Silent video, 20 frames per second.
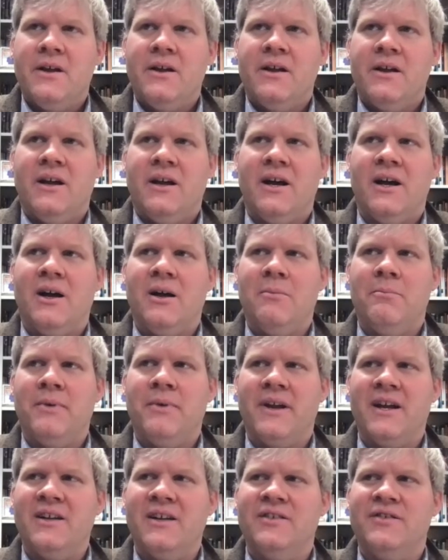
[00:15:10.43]
Uh,
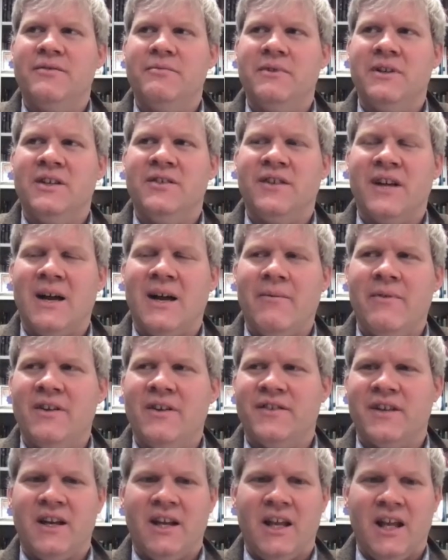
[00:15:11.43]
because it's obvious
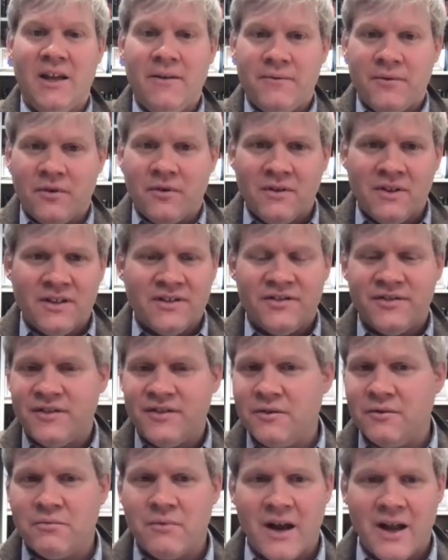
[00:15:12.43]
that evil is
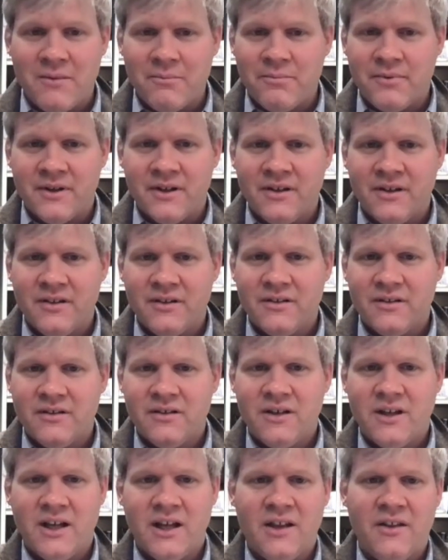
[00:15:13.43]
still rampant
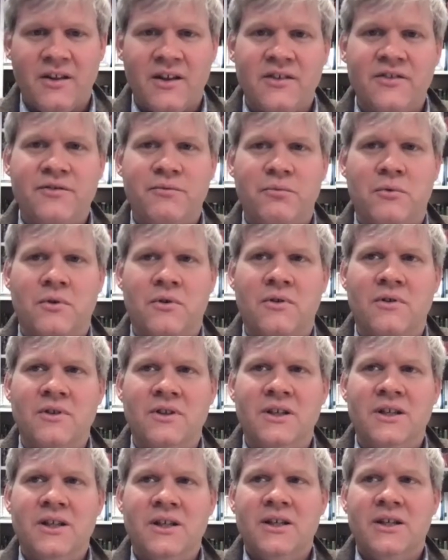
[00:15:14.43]
in this world.